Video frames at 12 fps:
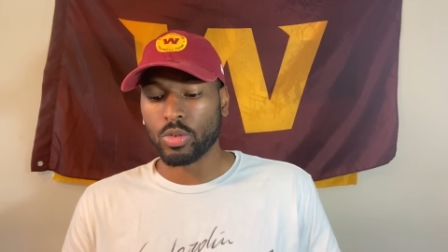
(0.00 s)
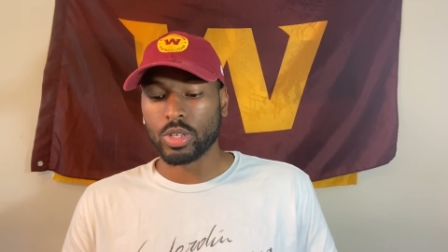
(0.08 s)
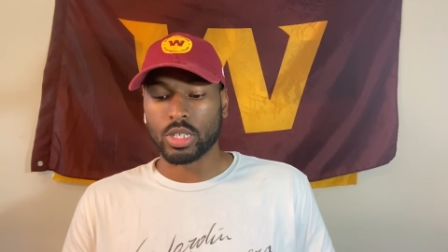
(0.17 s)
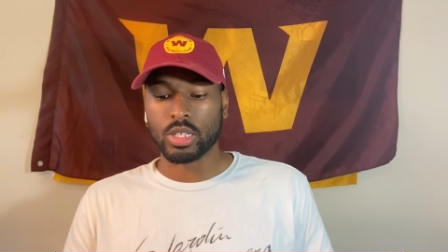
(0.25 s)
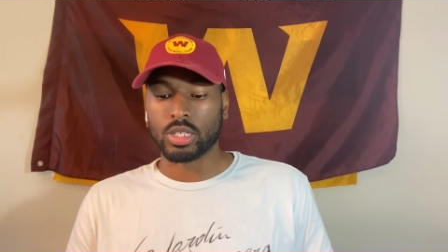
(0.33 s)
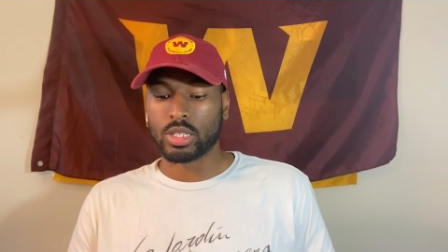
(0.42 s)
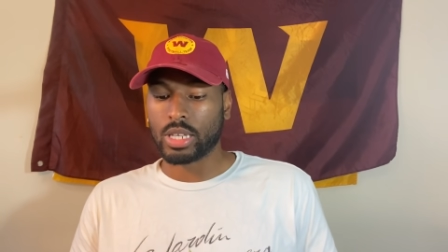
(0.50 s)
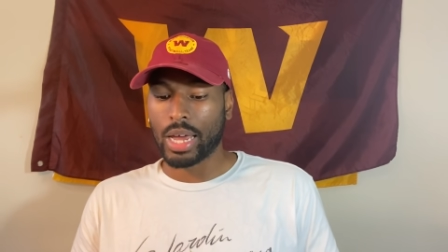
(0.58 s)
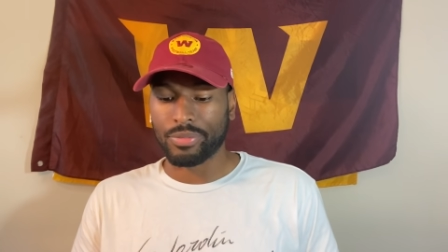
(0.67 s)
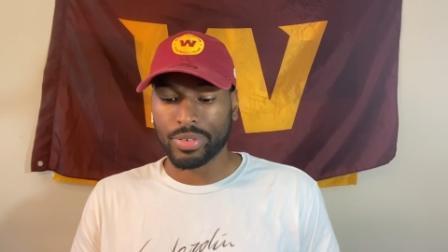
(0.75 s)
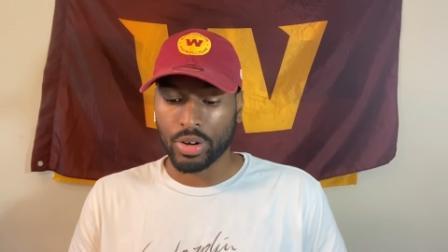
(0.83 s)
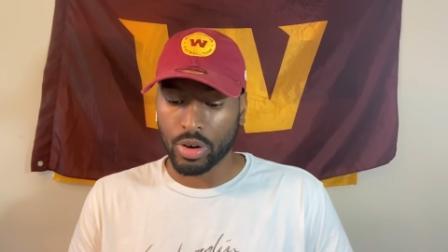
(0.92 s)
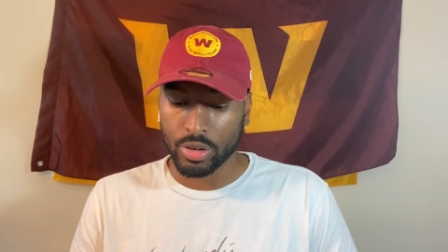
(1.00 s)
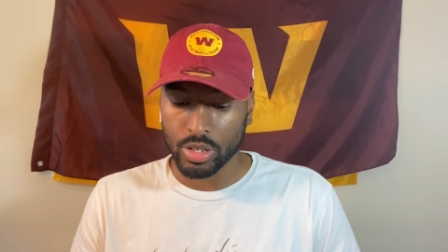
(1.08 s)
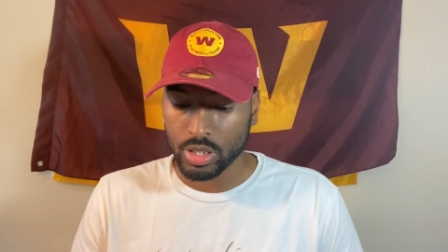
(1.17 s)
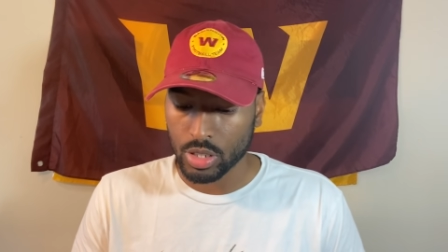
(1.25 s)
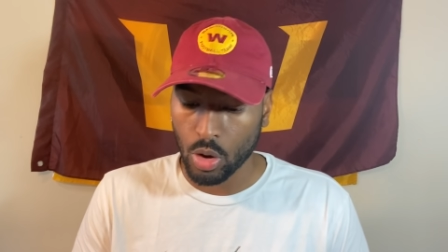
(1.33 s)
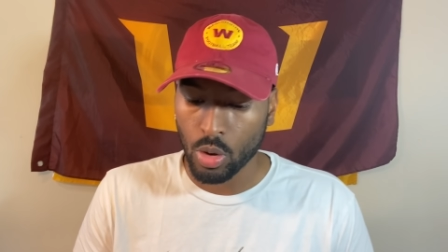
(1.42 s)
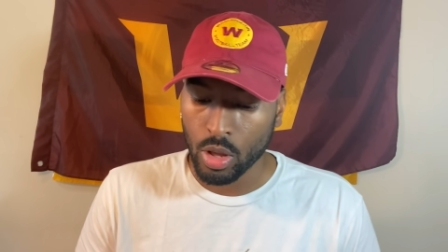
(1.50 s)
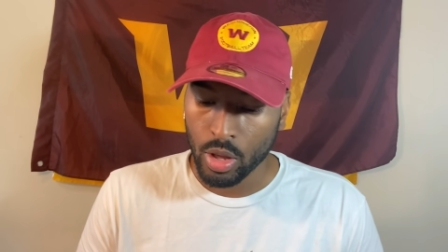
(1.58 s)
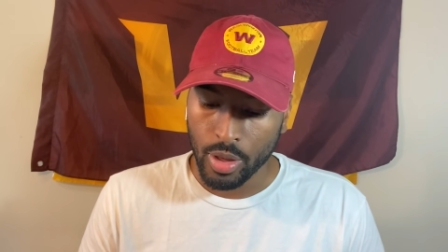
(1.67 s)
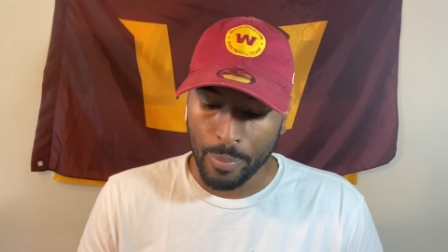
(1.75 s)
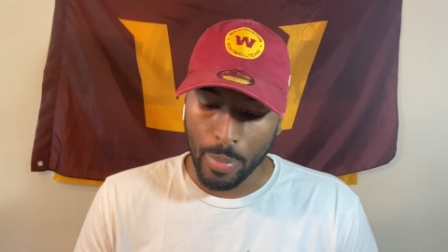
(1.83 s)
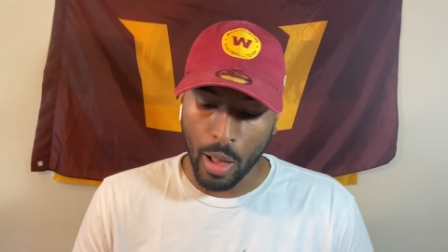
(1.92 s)
He's definitely hurting us. So,
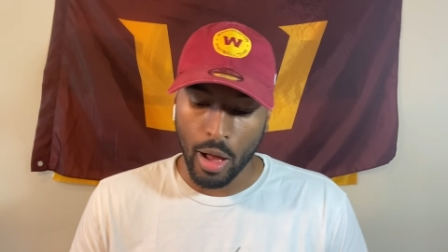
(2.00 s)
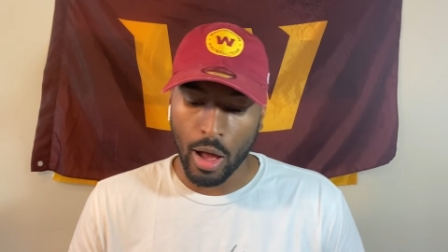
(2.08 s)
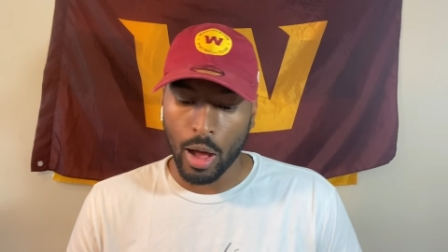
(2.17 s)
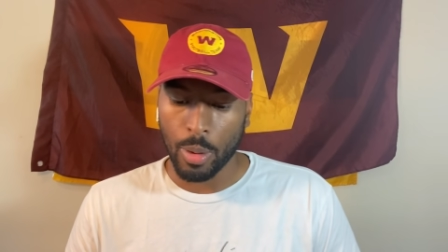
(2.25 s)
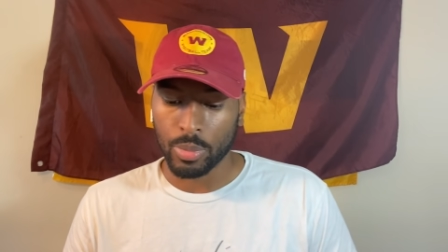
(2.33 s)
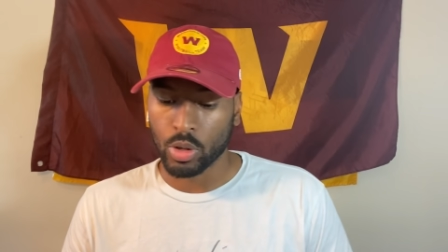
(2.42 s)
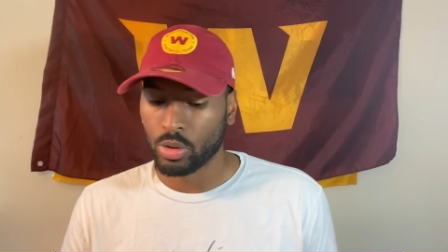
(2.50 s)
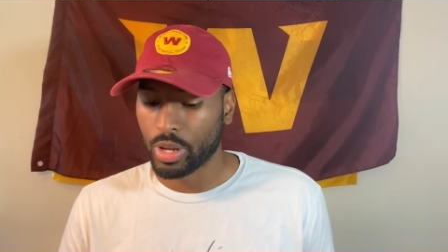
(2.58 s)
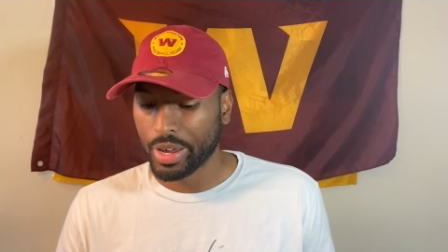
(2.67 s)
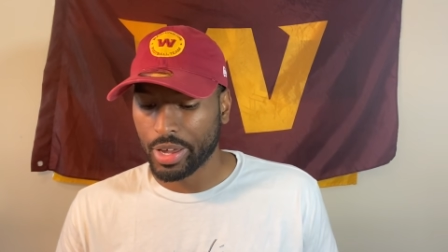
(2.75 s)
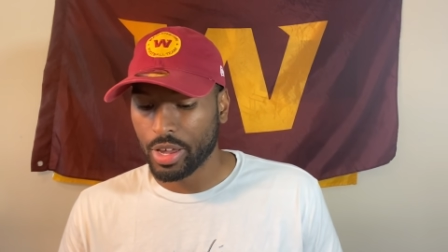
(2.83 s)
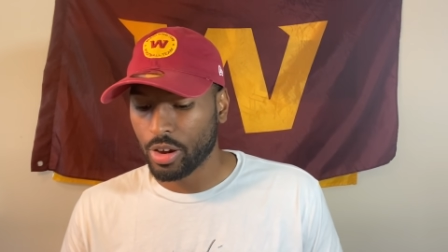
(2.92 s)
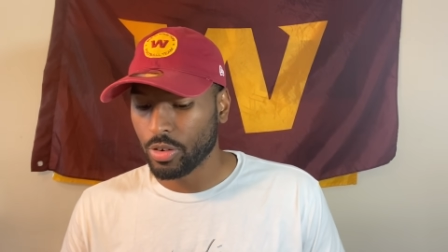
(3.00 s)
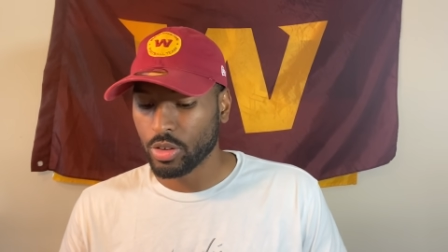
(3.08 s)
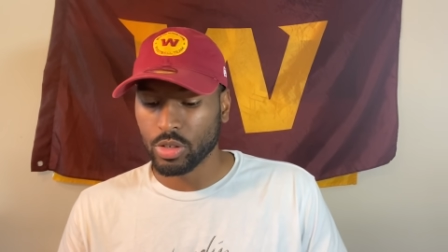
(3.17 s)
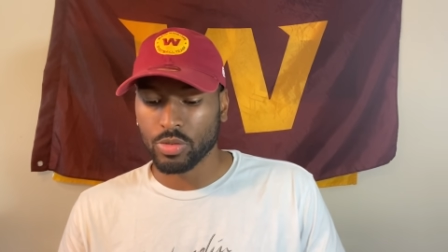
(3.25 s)
little nugget here,